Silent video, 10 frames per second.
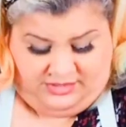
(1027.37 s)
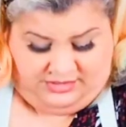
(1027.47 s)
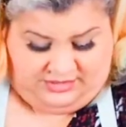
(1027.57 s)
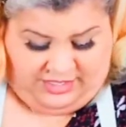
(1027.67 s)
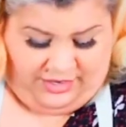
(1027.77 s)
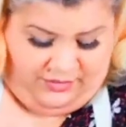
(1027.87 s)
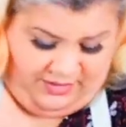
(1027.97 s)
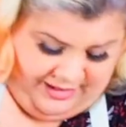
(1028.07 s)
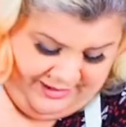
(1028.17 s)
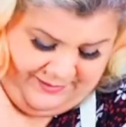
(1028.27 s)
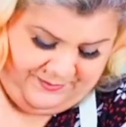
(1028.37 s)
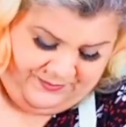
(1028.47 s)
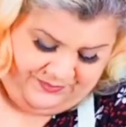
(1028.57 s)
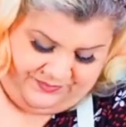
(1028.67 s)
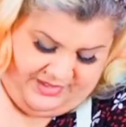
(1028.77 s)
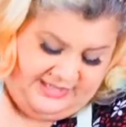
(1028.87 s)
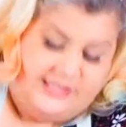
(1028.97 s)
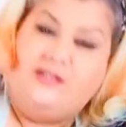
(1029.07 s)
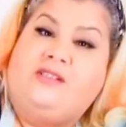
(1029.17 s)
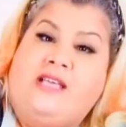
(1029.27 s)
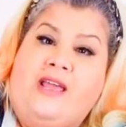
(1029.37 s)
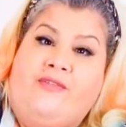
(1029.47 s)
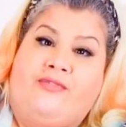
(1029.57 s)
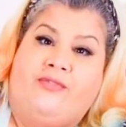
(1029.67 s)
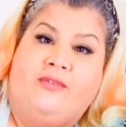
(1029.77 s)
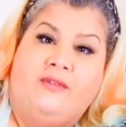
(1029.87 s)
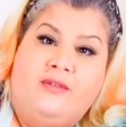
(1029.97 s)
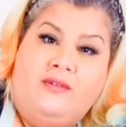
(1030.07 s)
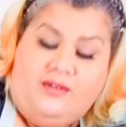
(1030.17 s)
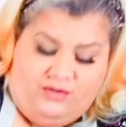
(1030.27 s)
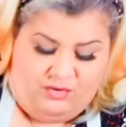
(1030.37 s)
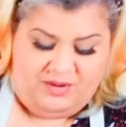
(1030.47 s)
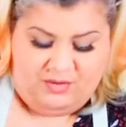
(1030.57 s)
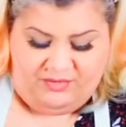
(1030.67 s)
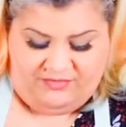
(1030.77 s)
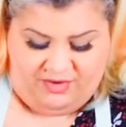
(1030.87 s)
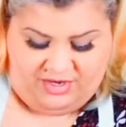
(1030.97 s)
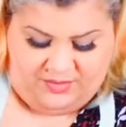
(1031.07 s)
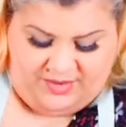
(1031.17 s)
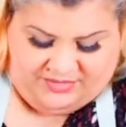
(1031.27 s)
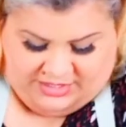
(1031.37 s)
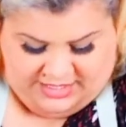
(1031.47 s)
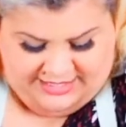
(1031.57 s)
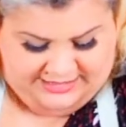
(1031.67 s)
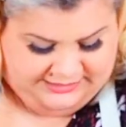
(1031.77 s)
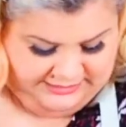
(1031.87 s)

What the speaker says: So it's still safe. Your meat will be fine. You won't die.